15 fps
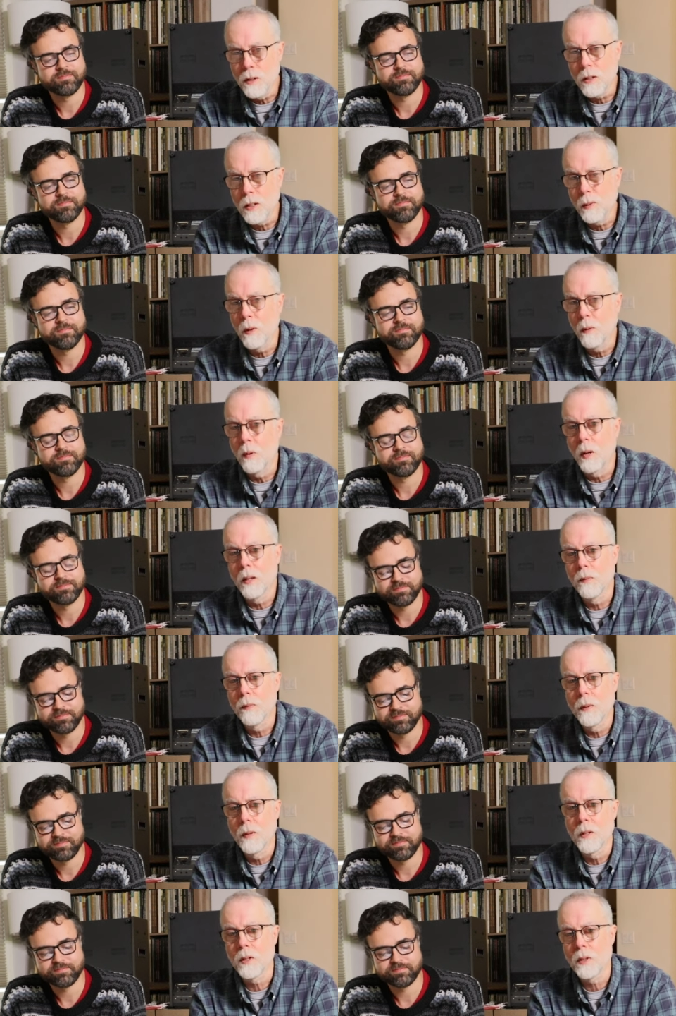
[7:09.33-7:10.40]
Speaker 1: Usually, we run the
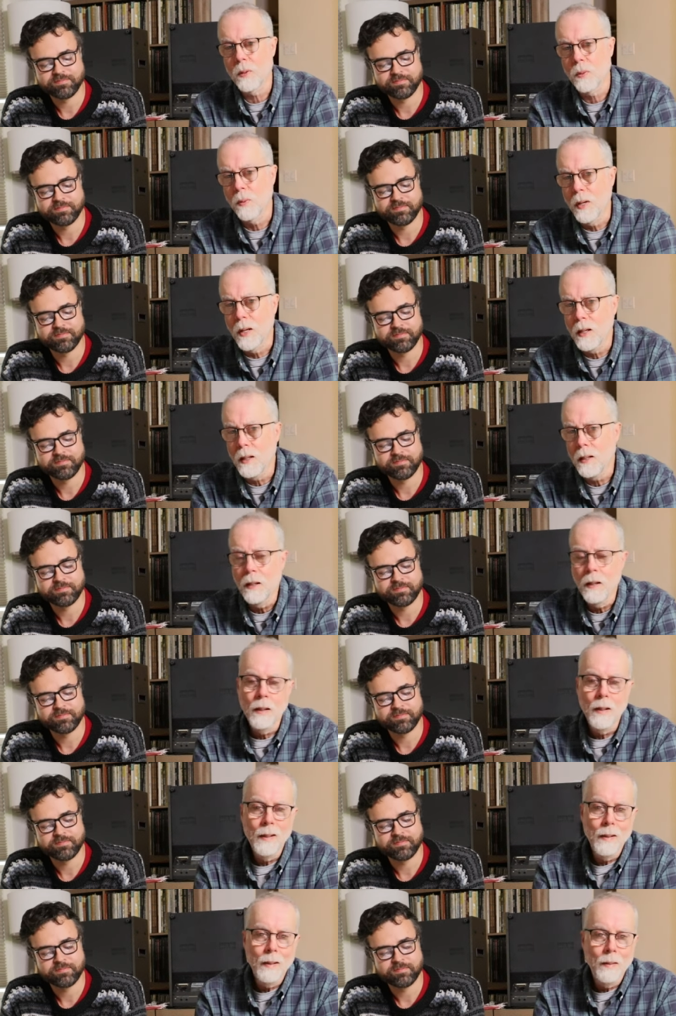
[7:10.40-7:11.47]
first three
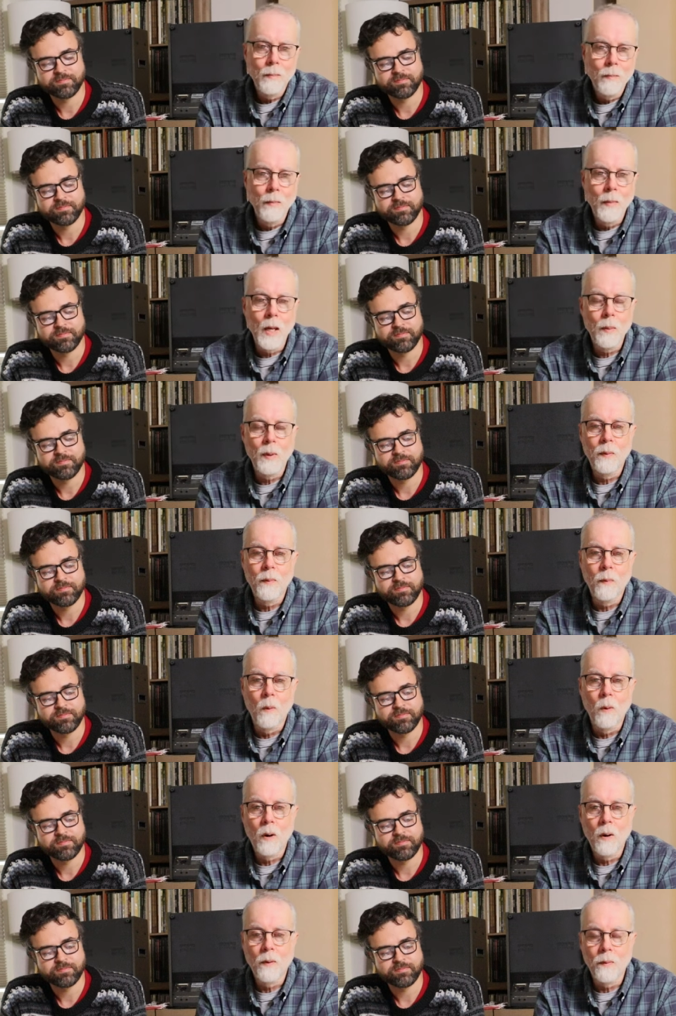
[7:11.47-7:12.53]
maybe
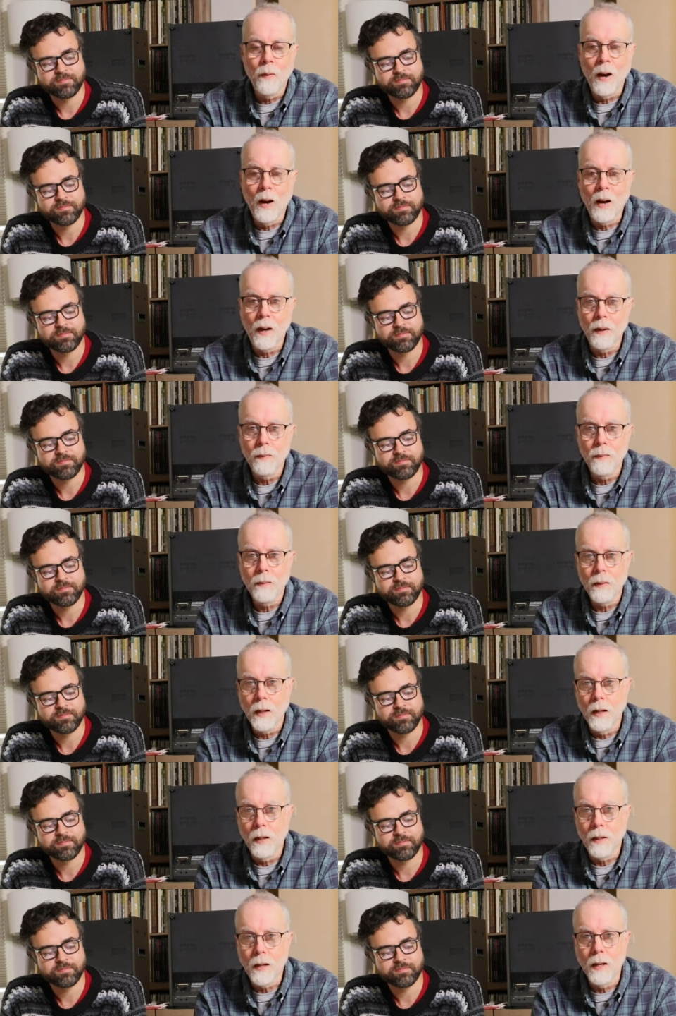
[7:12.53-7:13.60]
four or five
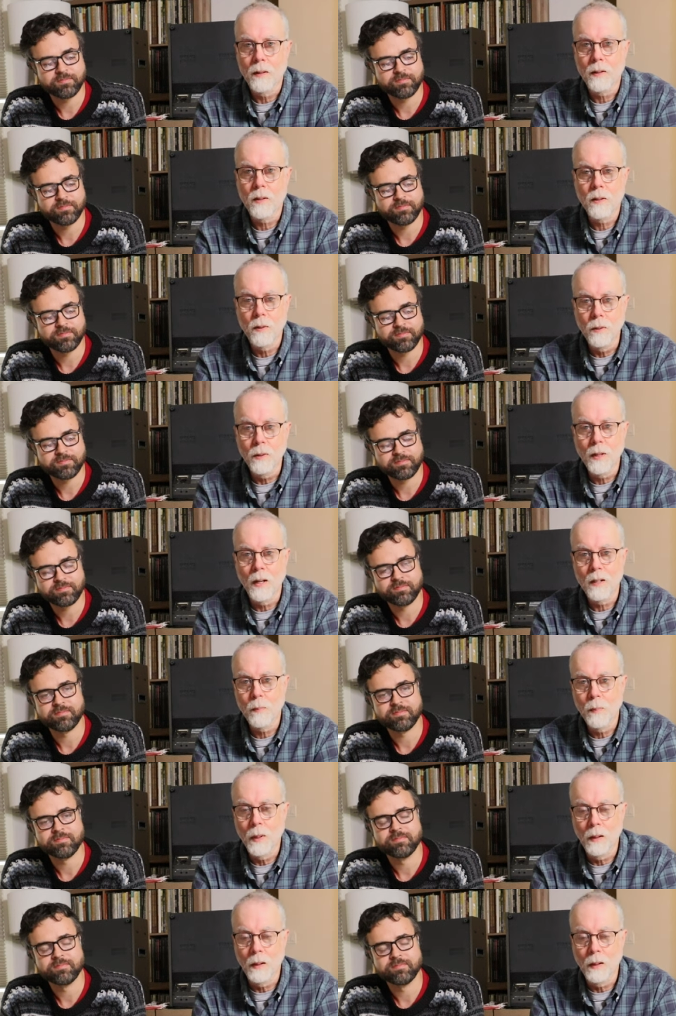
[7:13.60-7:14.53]
uh, kits through test